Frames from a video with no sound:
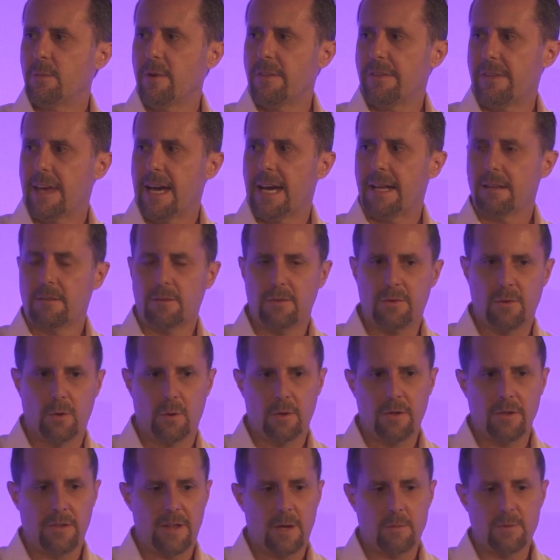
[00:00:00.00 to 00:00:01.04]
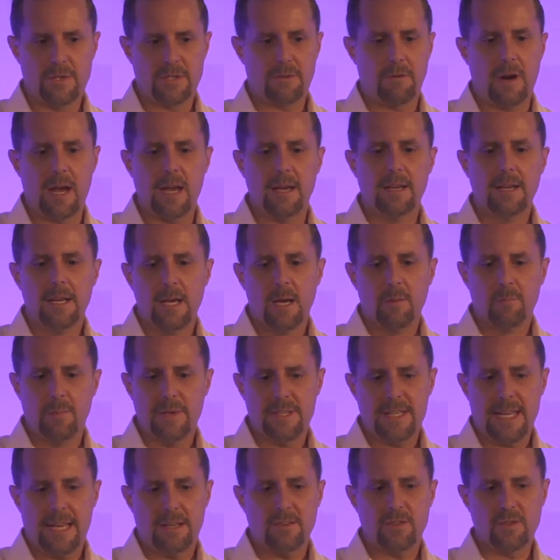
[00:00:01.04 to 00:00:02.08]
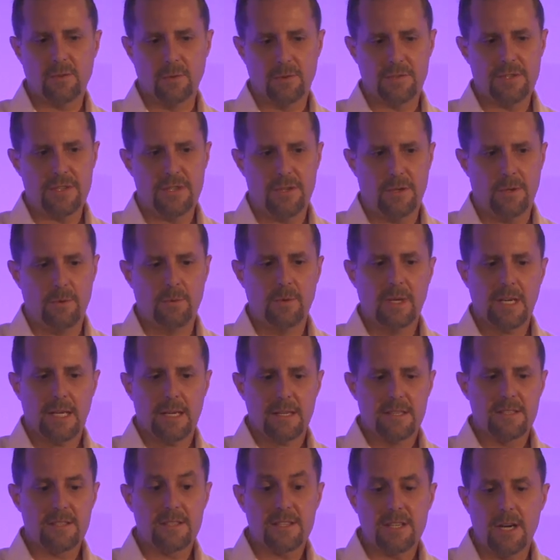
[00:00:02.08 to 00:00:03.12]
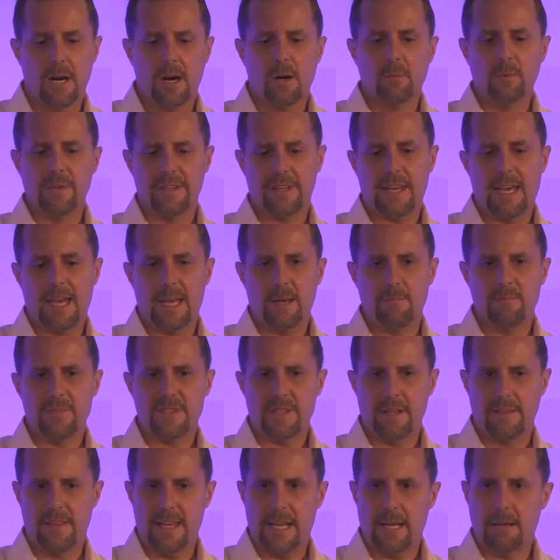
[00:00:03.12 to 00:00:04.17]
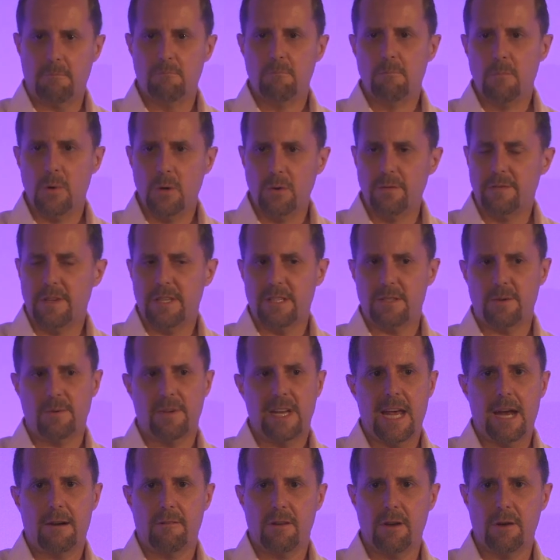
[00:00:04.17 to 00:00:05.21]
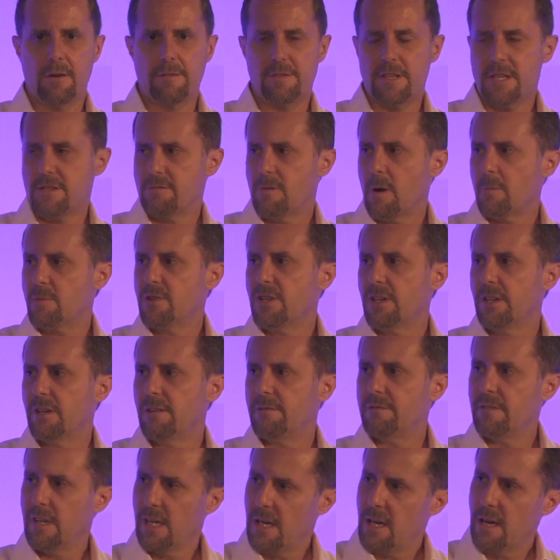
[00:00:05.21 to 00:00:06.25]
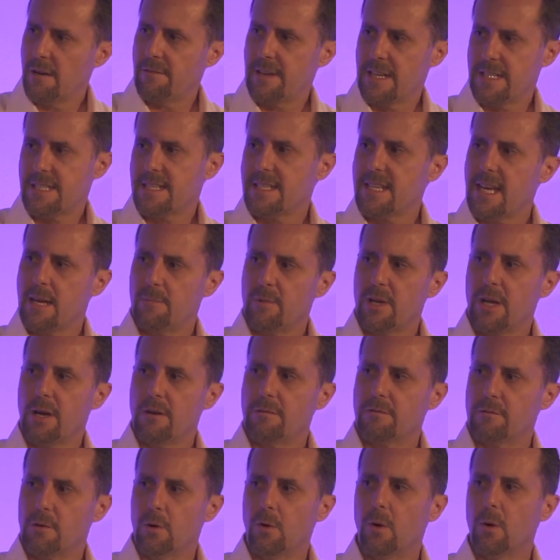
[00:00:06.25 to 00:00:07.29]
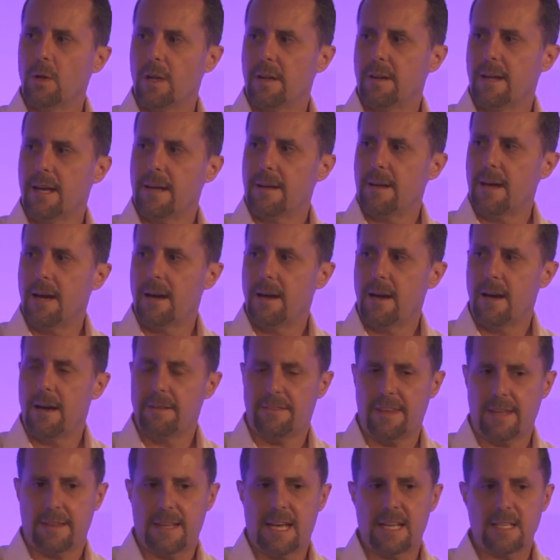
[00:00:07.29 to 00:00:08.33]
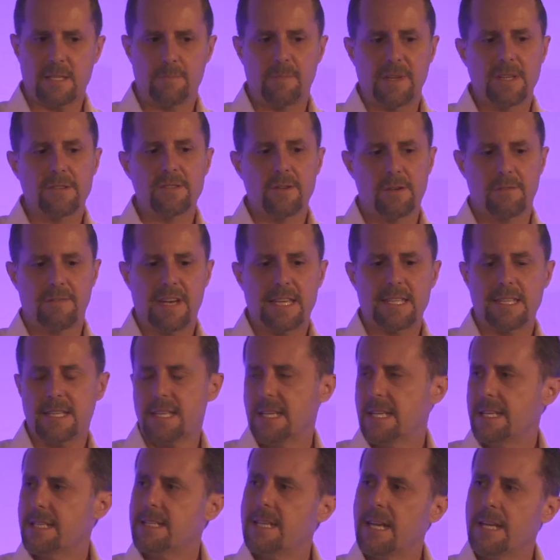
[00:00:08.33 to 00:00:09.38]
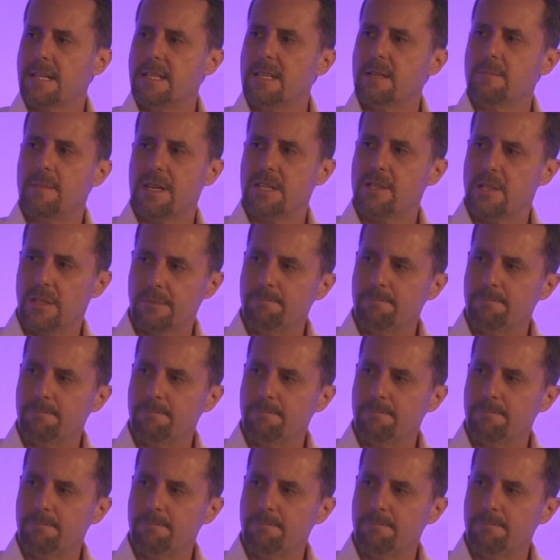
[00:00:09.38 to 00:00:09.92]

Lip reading: with that and thought that there was great potential to start with games and then move into an area of disruption of entertainment overall, and I think that's been sort of SCE's stated mission.